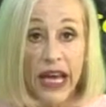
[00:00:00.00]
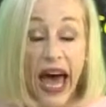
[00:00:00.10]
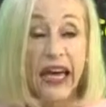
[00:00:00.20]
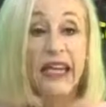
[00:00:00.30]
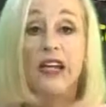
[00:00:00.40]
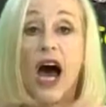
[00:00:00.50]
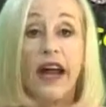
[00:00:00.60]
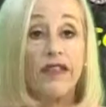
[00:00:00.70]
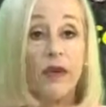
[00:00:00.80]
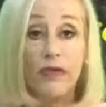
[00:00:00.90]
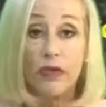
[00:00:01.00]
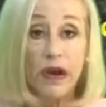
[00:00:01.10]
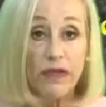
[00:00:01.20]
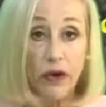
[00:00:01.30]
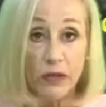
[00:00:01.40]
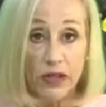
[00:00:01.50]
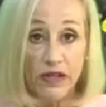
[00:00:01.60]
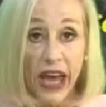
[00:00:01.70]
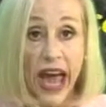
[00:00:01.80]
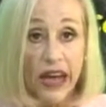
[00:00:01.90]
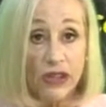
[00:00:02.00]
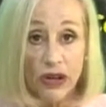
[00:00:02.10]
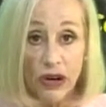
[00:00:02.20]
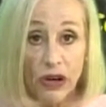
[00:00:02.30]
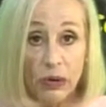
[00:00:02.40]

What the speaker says: And he died from 3 forms of cancer,